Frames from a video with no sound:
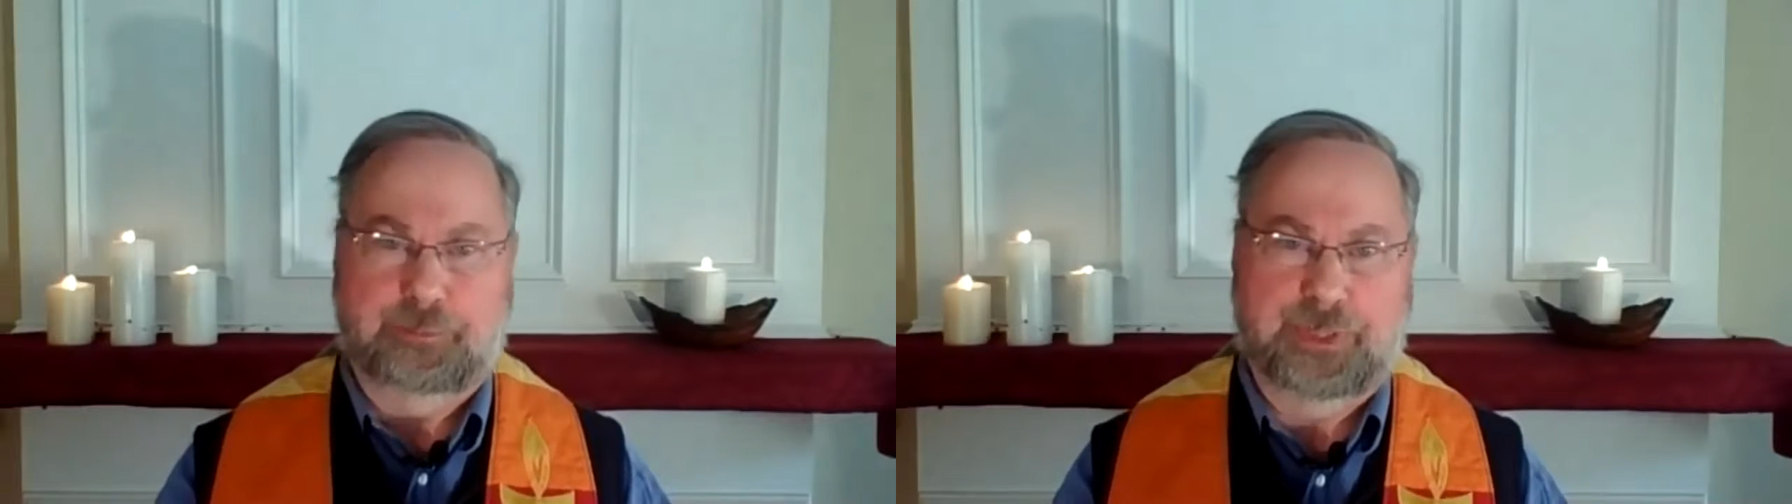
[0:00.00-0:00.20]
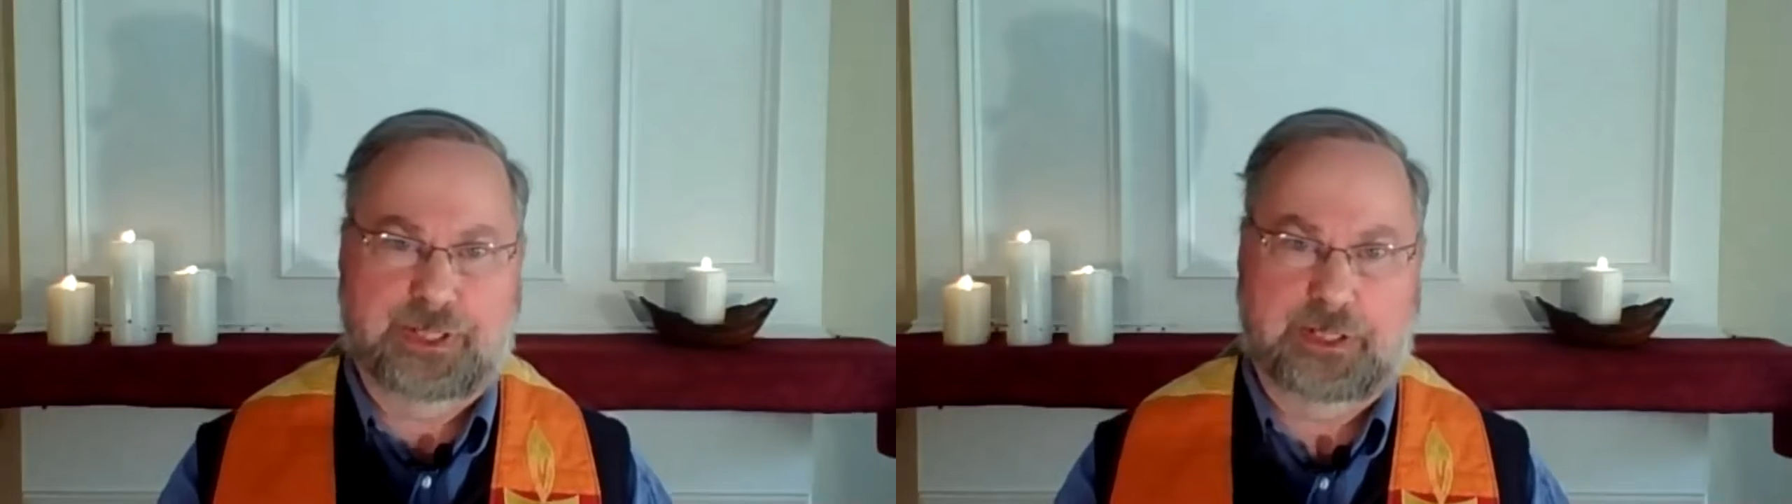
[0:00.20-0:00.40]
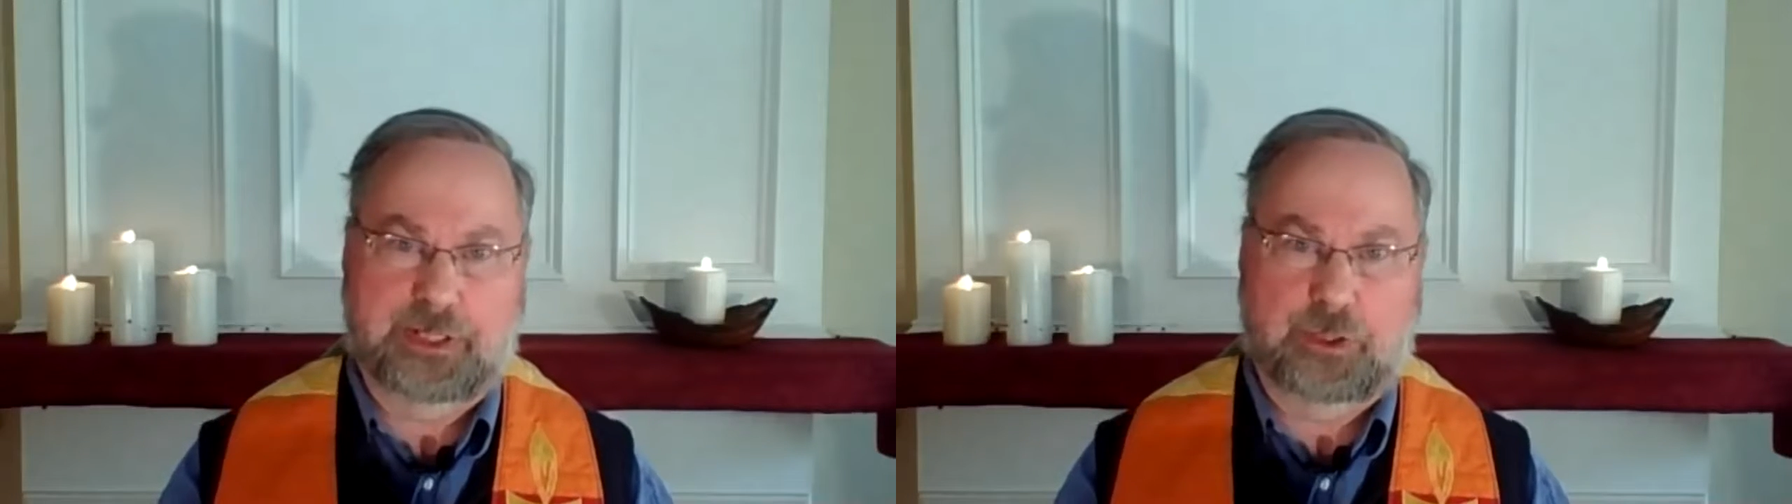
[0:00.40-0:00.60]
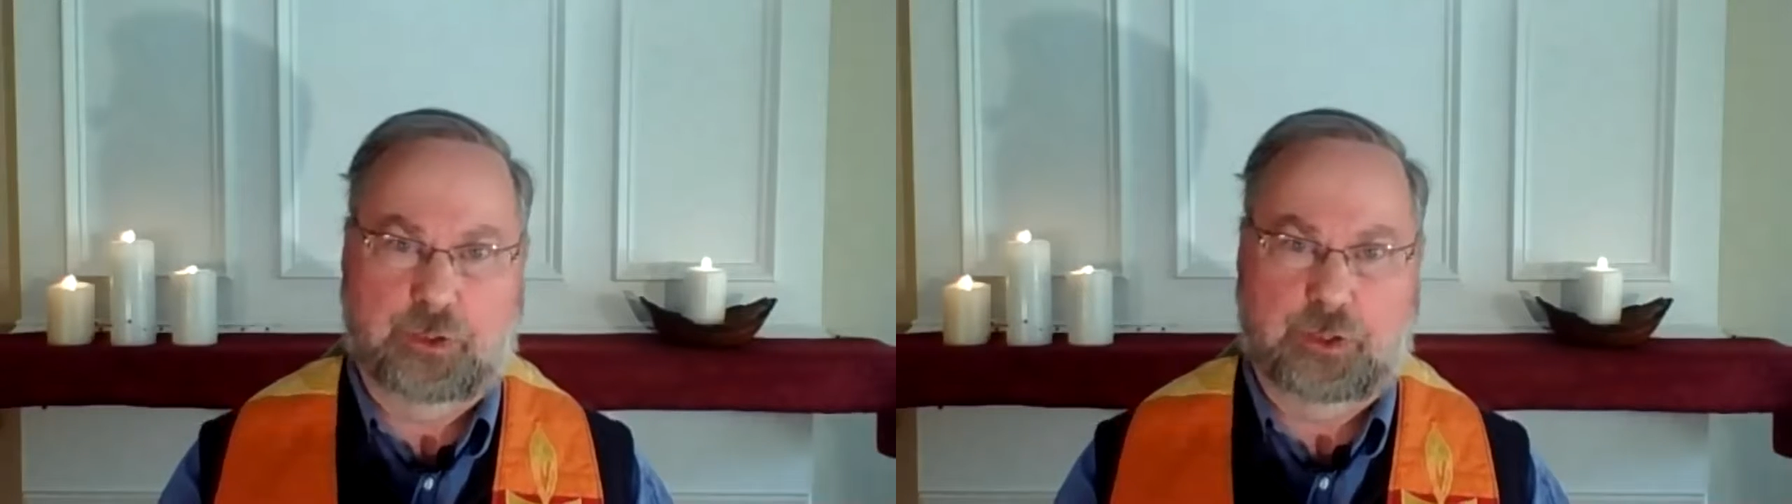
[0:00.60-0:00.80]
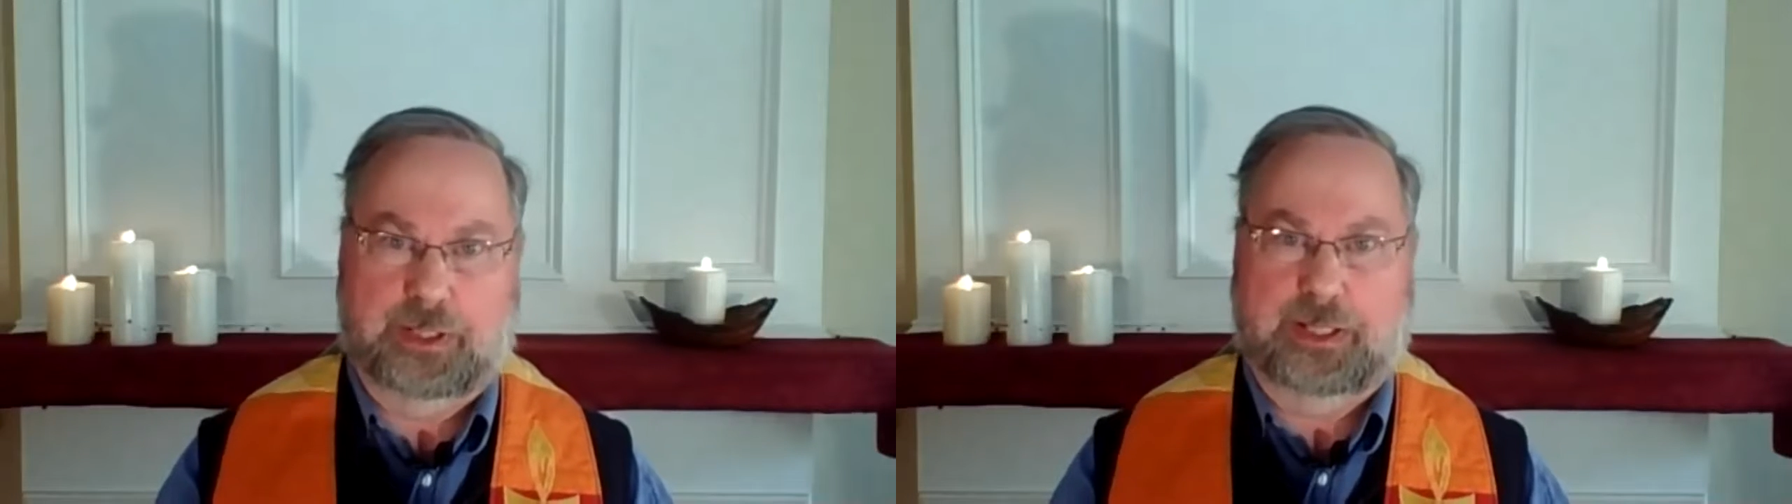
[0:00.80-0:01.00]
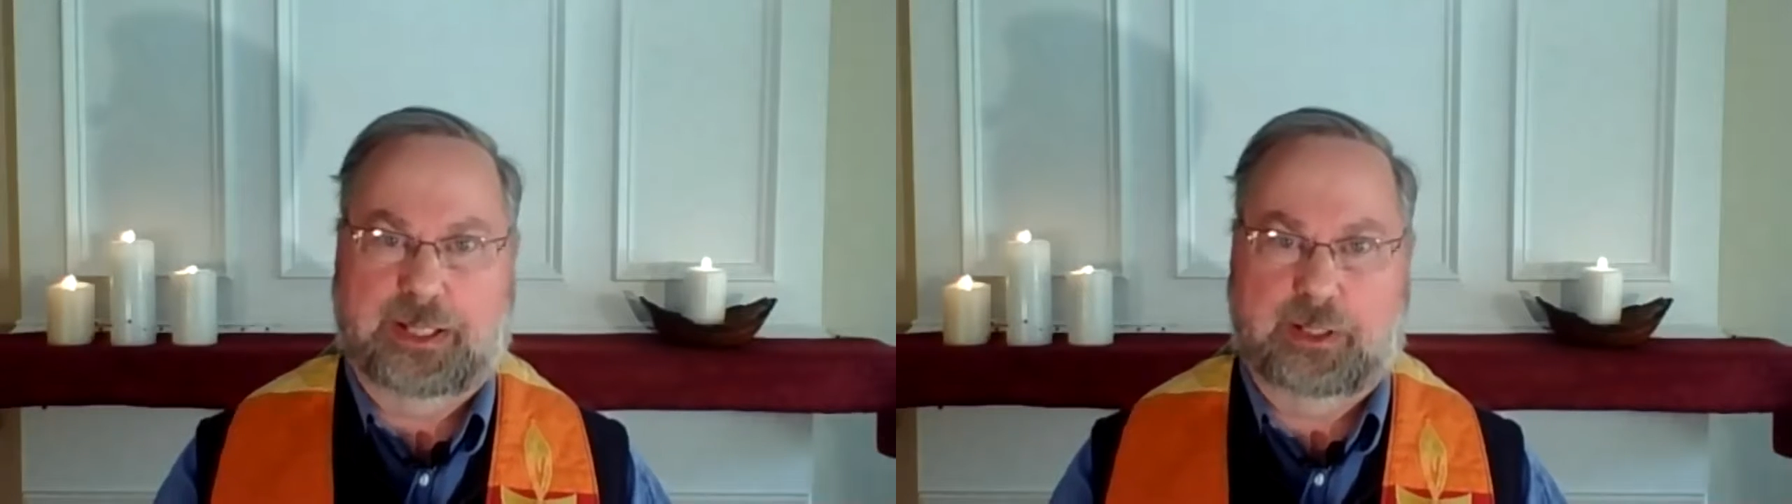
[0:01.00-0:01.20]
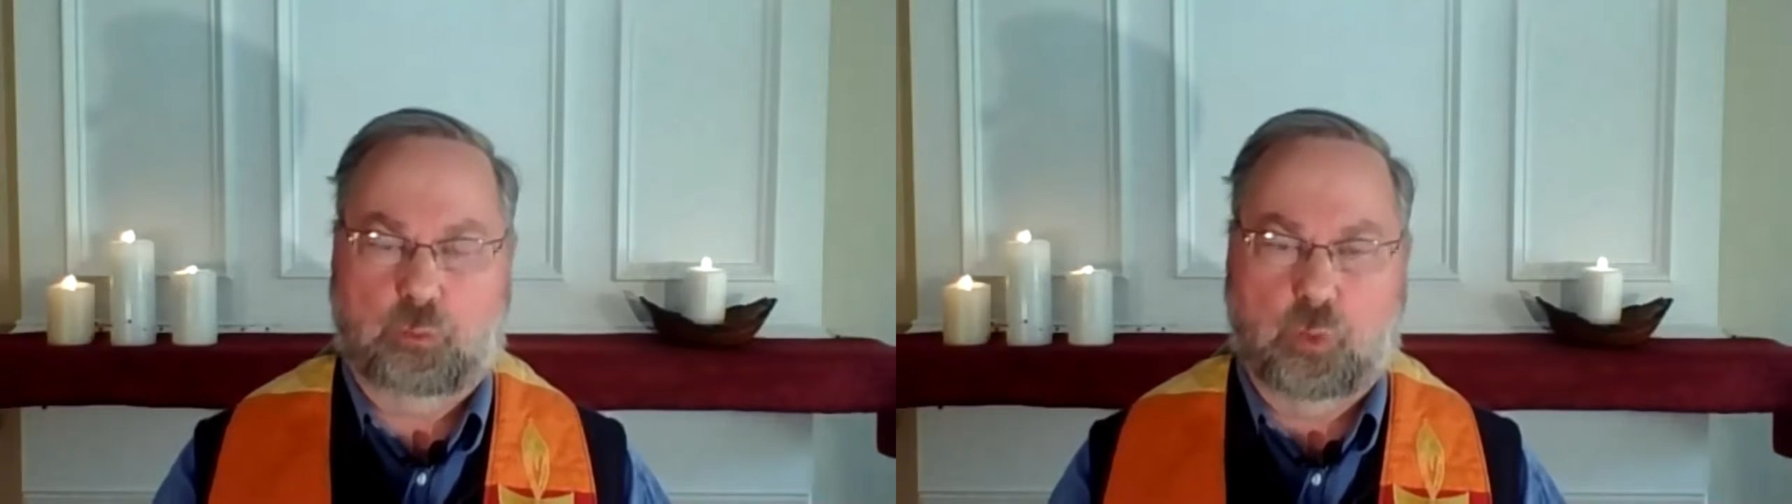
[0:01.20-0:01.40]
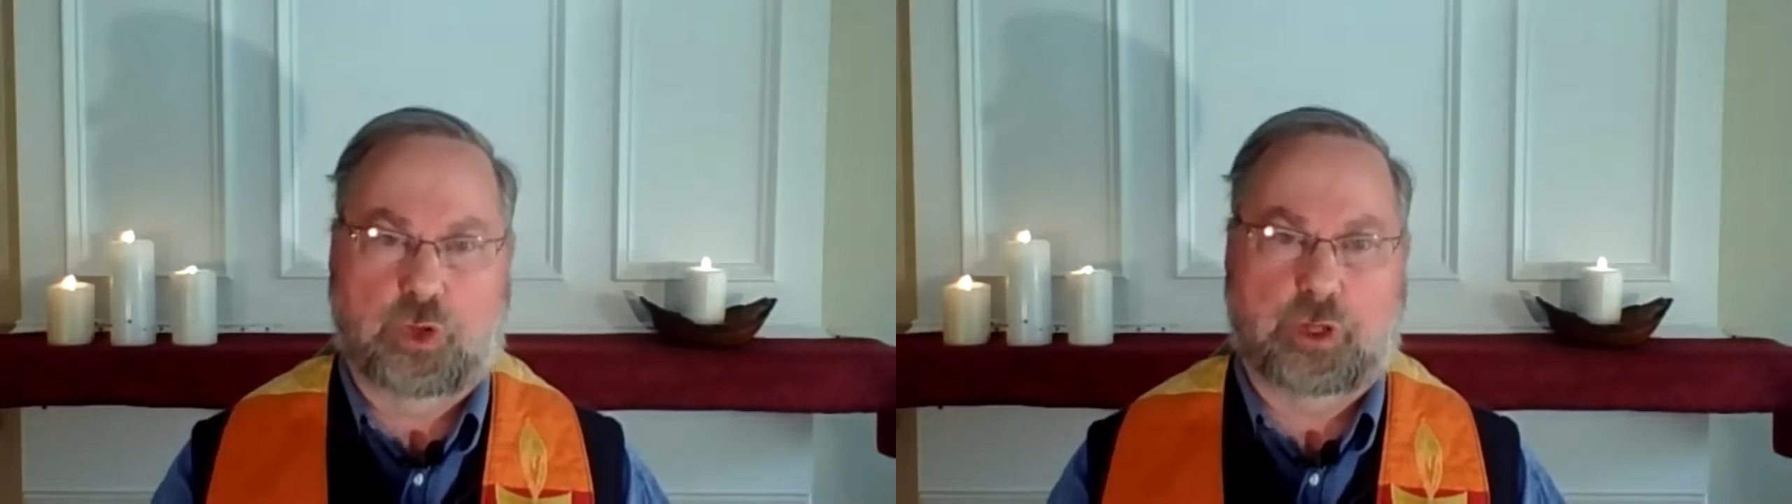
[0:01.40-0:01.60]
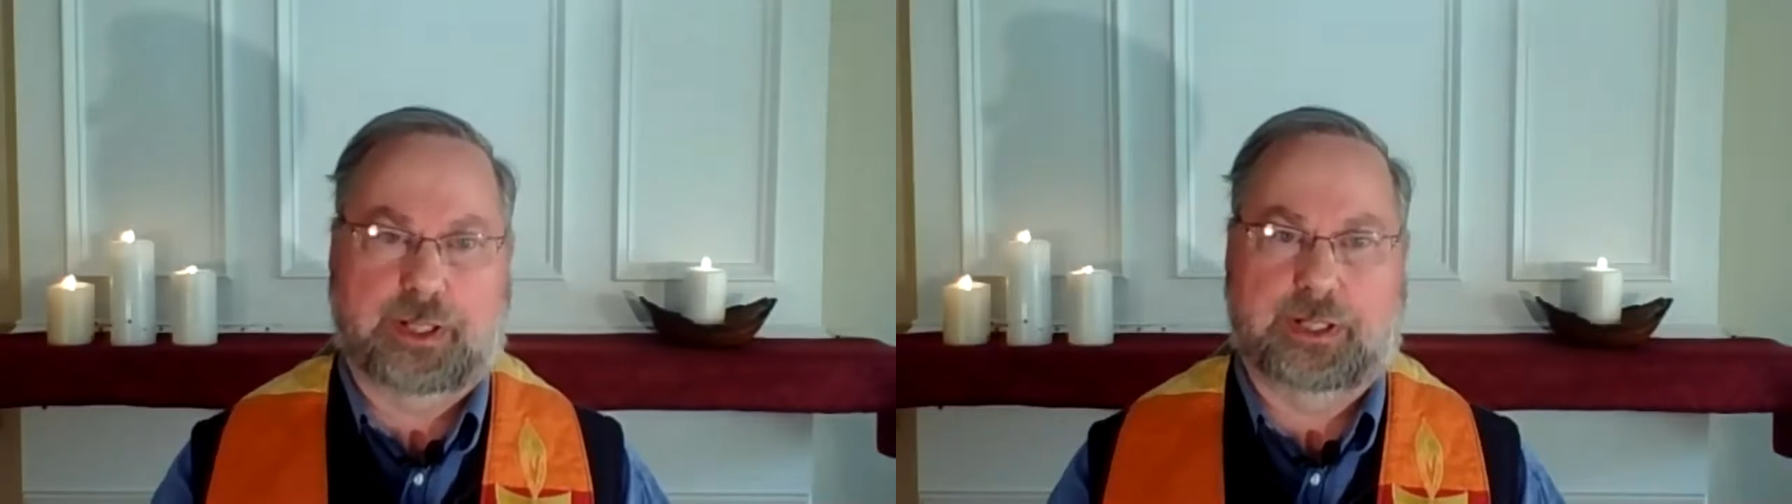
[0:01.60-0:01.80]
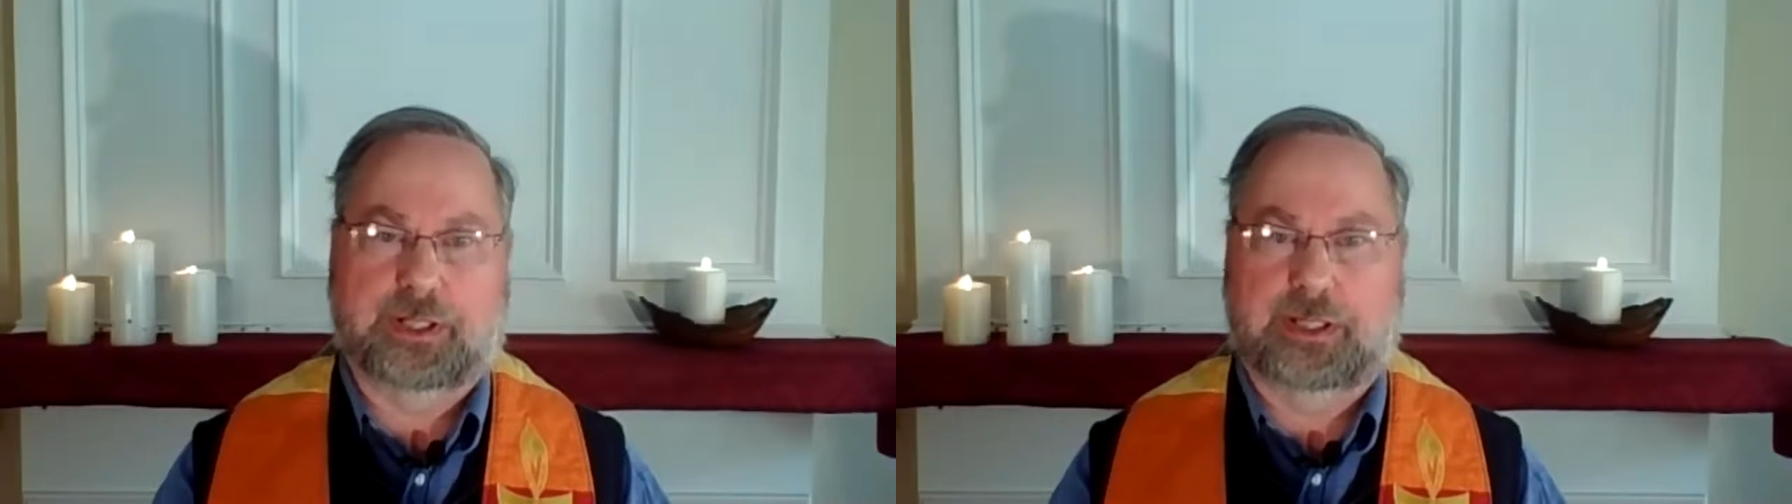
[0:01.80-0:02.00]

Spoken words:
been at work